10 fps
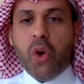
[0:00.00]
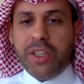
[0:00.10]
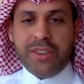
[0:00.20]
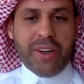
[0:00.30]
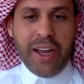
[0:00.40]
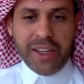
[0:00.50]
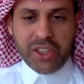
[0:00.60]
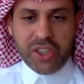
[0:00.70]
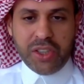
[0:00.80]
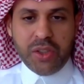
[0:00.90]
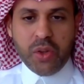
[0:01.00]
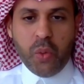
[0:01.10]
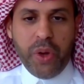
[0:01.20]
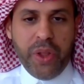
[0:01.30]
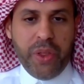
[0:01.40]
interaction
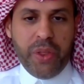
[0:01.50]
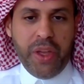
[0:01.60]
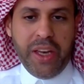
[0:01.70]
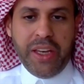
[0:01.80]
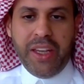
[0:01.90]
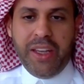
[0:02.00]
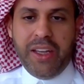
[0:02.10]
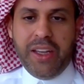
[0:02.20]
with any